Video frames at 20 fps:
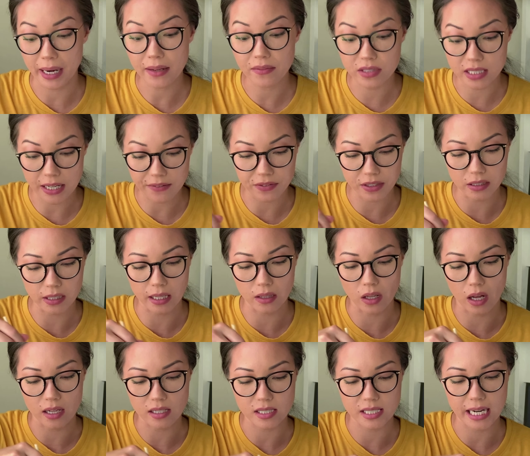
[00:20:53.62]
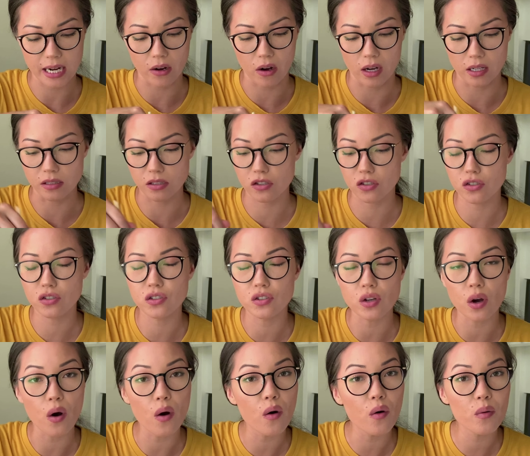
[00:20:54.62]
I've definitely lost out on
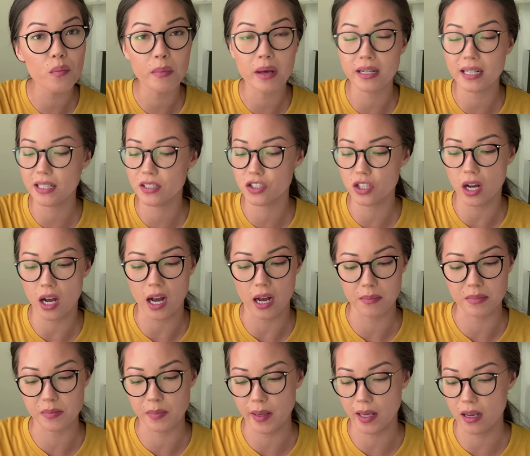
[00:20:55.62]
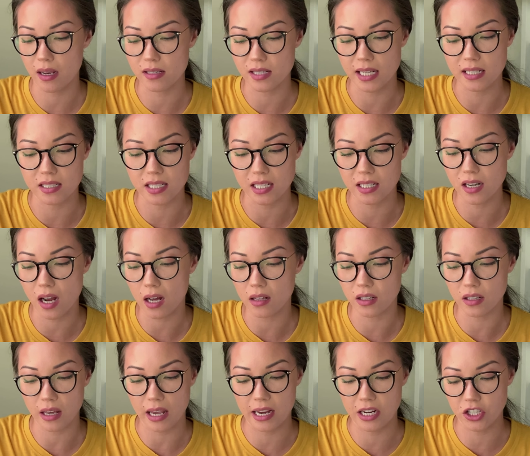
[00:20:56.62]
so many jobs because I did not
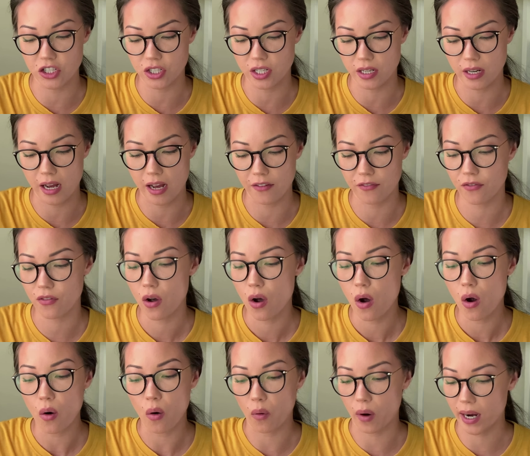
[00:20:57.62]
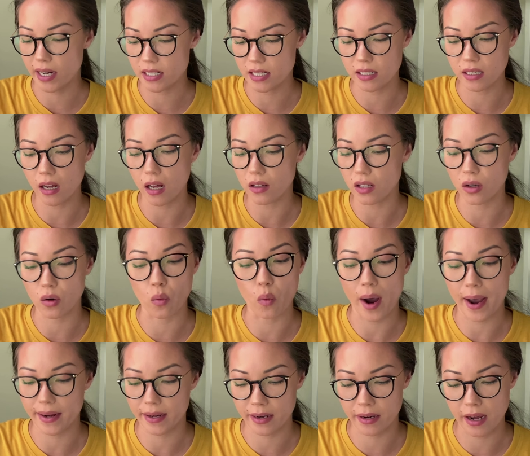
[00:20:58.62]
look Asian enough or I did not look
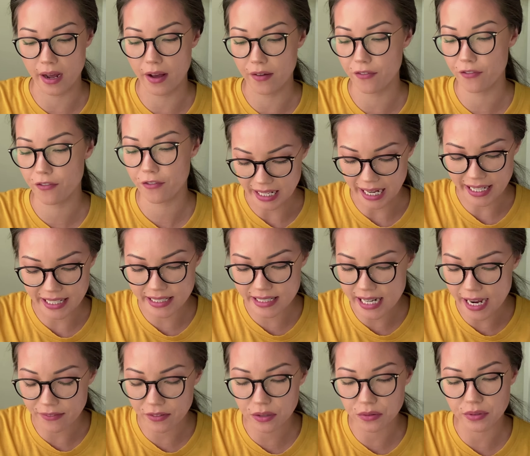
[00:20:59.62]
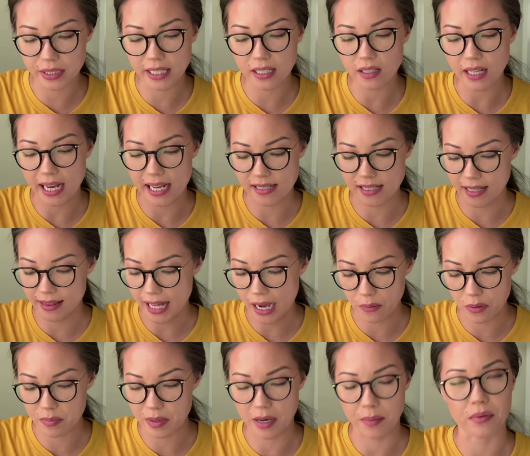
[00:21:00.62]
white enough, and I never realized that that
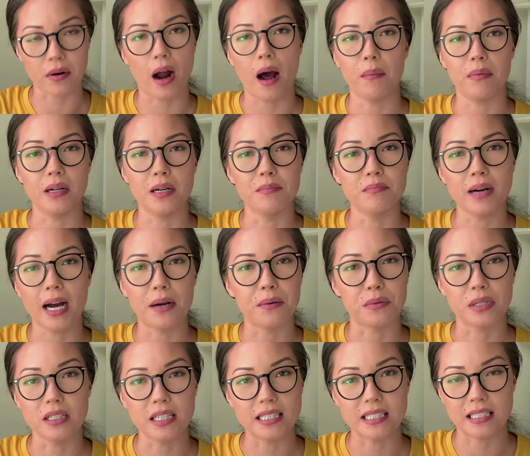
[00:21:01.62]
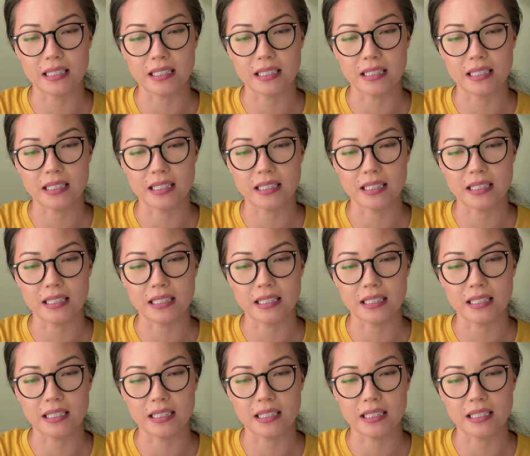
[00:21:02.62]
would be a problem. I really